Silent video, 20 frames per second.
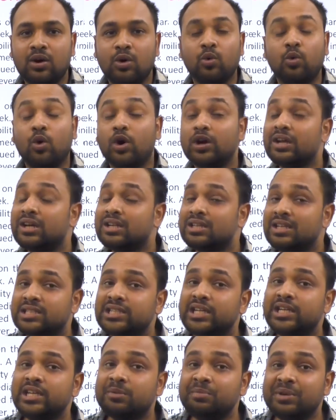What are
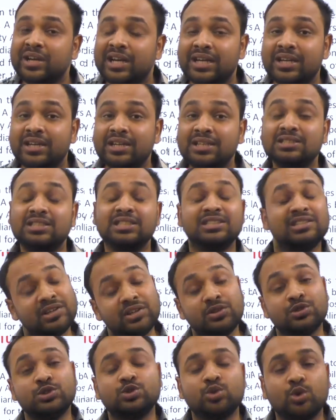these intermediaries? These are
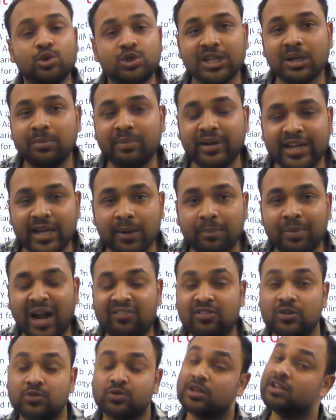your social media
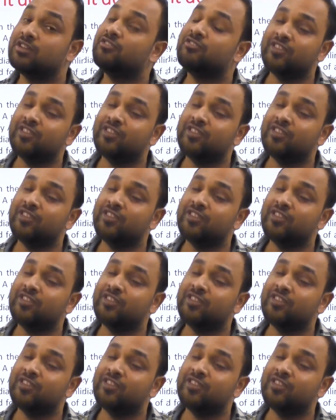platforms, right?